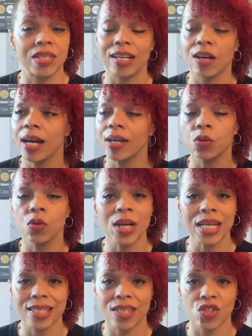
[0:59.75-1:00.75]

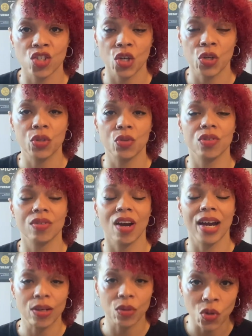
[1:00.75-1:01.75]

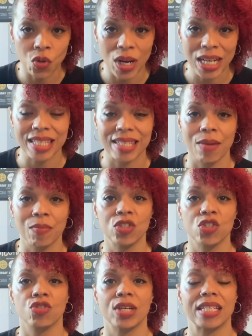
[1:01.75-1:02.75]
I always
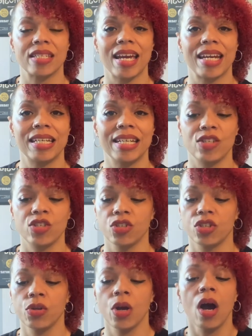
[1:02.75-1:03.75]
demonstrate technique to you.